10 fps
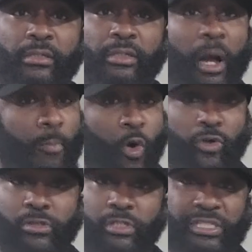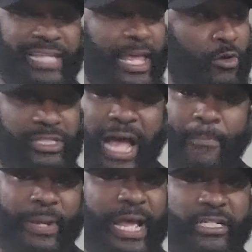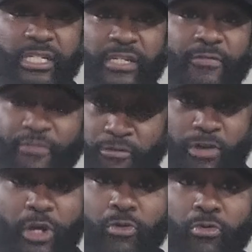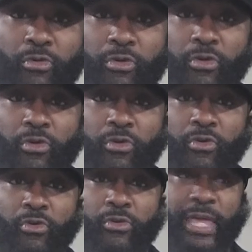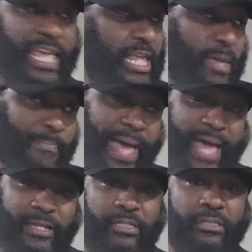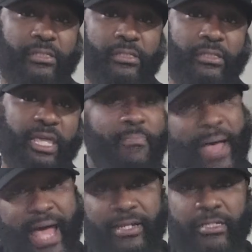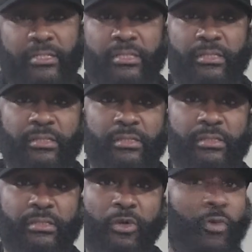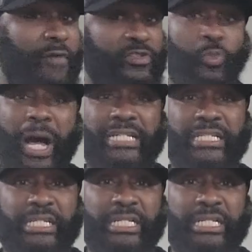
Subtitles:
Come on. Stay on top of that shit, for real. It matters. It matters. Whoever's watching